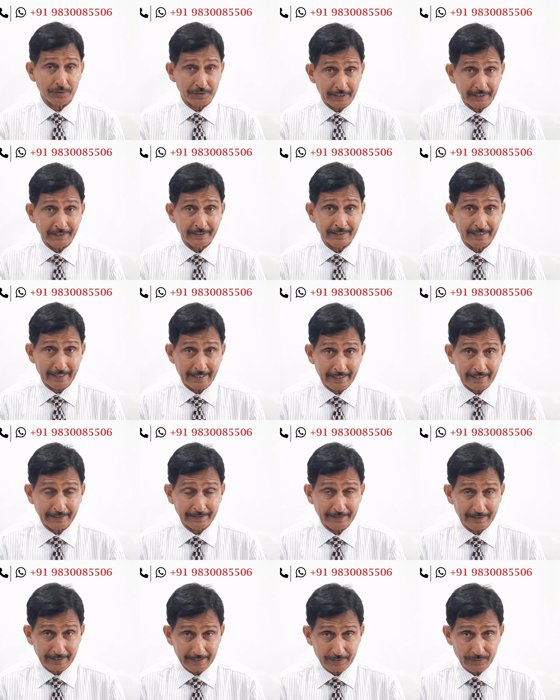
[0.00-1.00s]
taking hair in
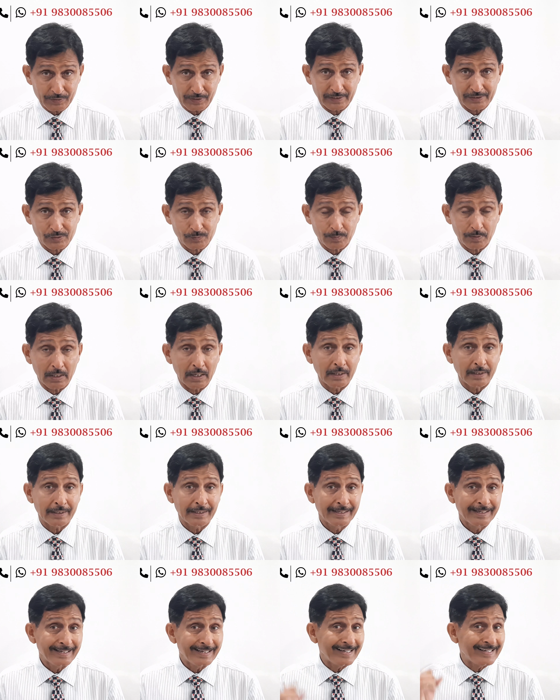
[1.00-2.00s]
the hair transplant
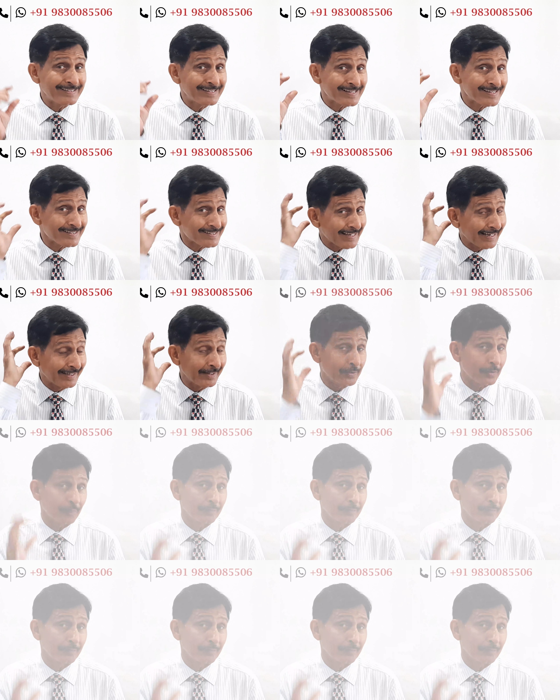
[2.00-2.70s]
is the center